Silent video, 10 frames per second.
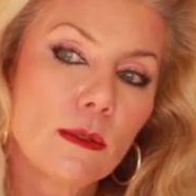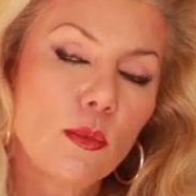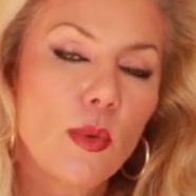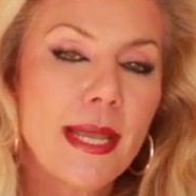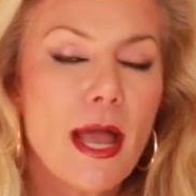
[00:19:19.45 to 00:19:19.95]

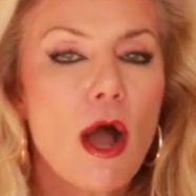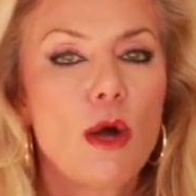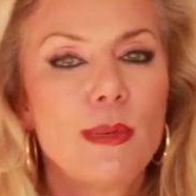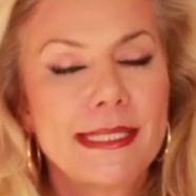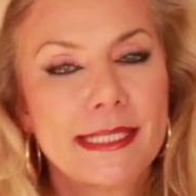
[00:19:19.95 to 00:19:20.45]
we
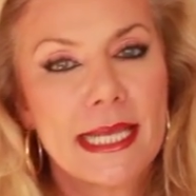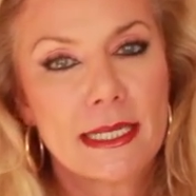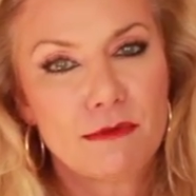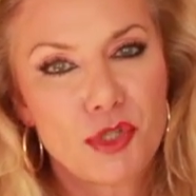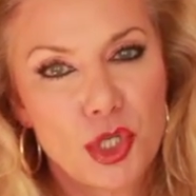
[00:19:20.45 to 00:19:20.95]
always
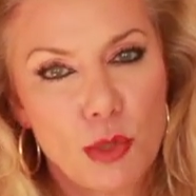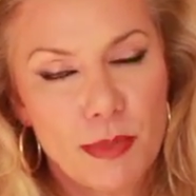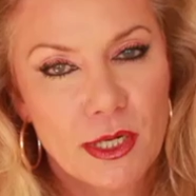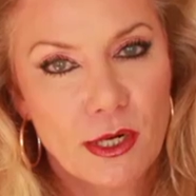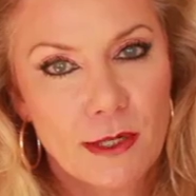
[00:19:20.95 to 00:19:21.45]
think of
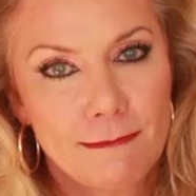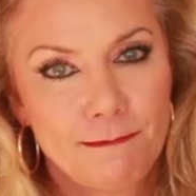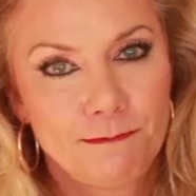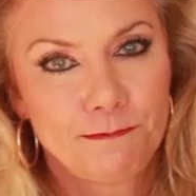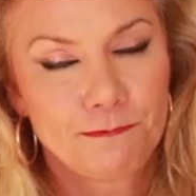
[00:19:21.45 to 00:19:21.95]
Jupiter
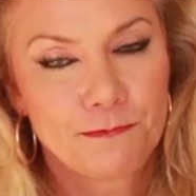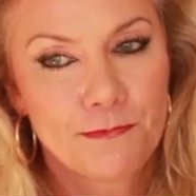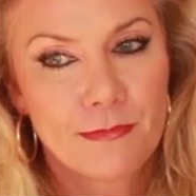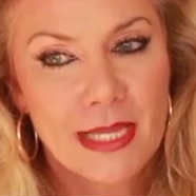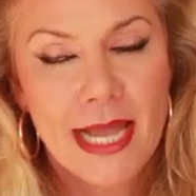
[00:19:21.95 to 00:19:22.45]

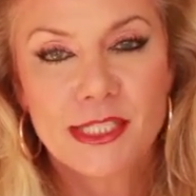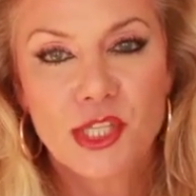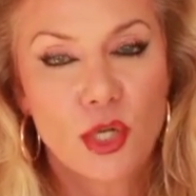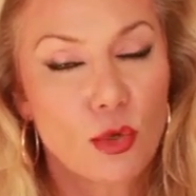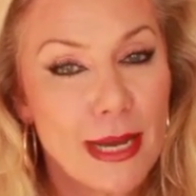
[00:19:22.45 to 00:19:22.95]

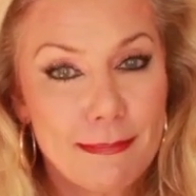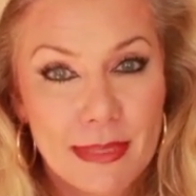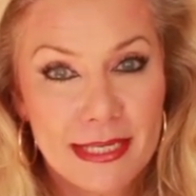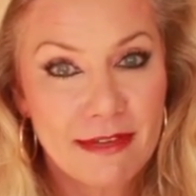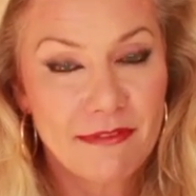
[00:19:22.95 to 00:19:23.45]
as the great
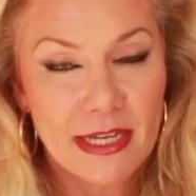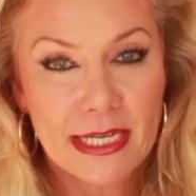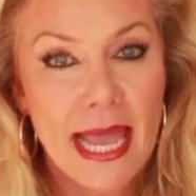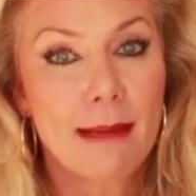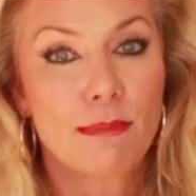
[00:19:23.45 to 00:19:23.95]

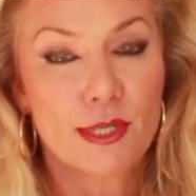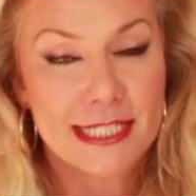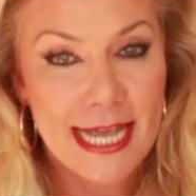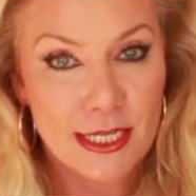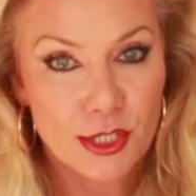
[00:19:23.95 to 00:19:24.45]
benefic and
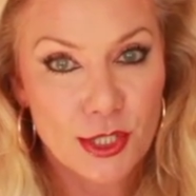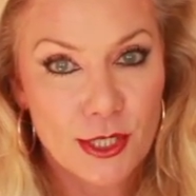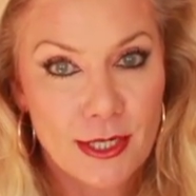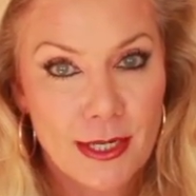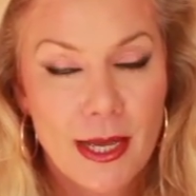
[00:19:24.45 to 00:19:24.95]

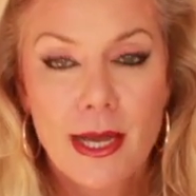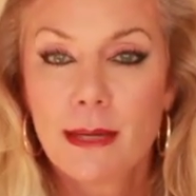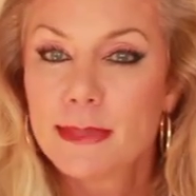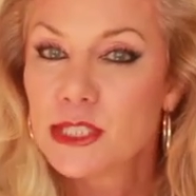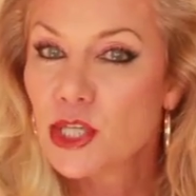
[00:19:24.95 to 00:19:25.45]
protector,
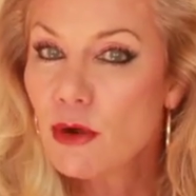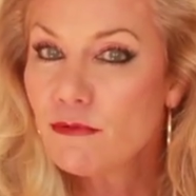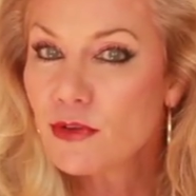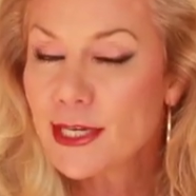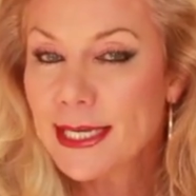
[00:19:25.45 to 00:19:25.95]
but
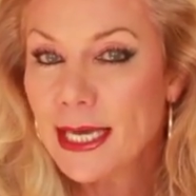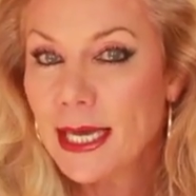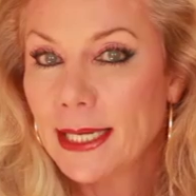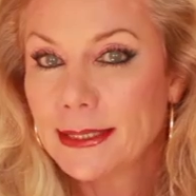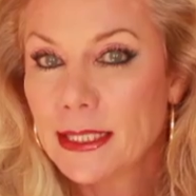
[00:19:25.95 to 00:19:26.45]
don't
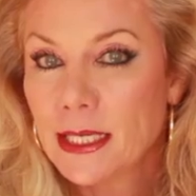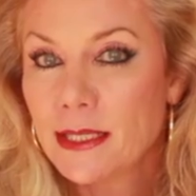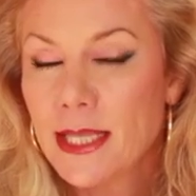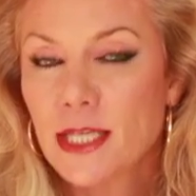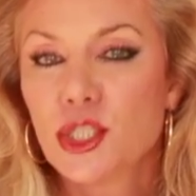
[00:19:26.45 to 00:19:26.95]
forget
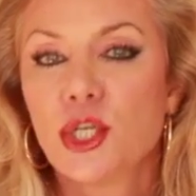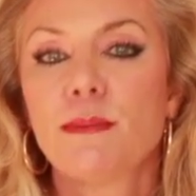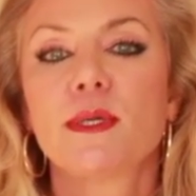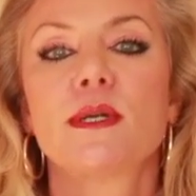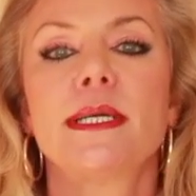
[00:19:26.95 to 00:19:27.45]
that
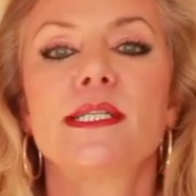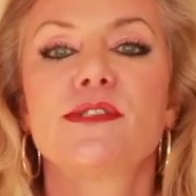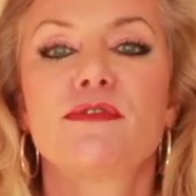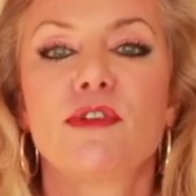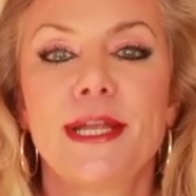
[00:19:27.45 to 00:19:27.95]
Jupiter
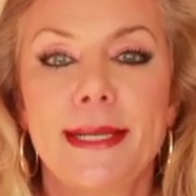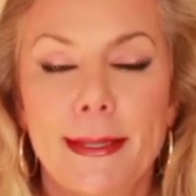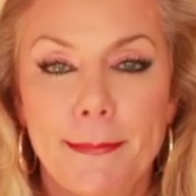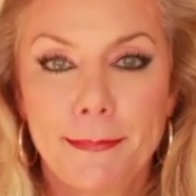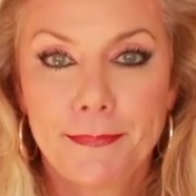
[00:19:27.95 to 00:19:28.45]
is
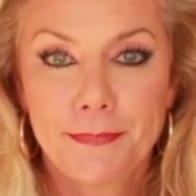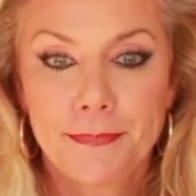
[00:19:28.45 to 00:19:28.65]
freedom.